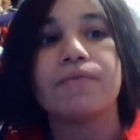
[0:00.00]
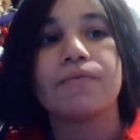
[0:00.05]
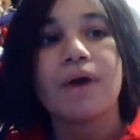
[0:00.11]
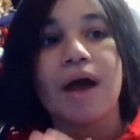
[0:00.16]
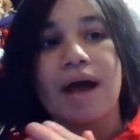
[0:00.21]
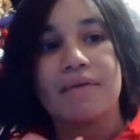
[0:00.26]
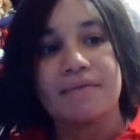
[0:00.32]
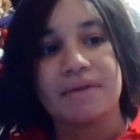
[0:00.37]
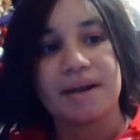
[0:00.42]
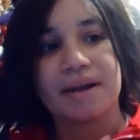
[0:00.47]

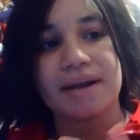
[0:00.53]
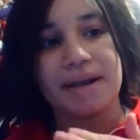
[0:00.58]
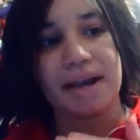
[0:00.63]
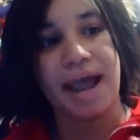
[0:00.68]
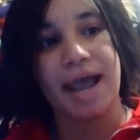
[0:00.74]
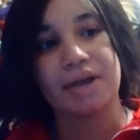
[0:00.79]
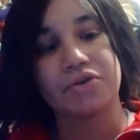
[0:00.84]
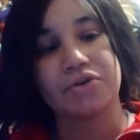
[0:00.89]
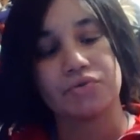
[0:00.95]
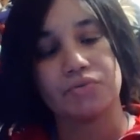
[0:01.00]
having a
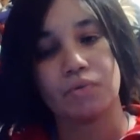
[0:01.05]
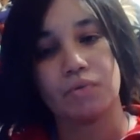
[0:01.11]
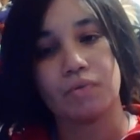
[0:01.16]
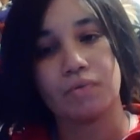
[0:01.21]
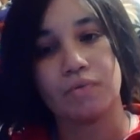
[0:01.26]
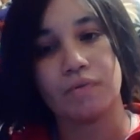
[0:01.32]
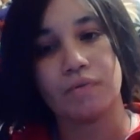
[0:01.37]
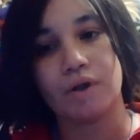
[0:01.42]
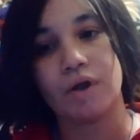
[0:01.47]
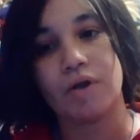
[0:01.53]
natural
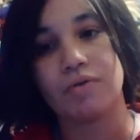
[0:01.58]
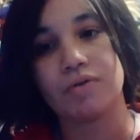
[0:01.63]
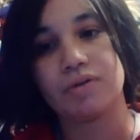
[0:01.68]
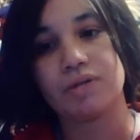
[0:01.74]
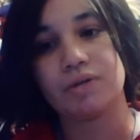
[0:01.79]
flow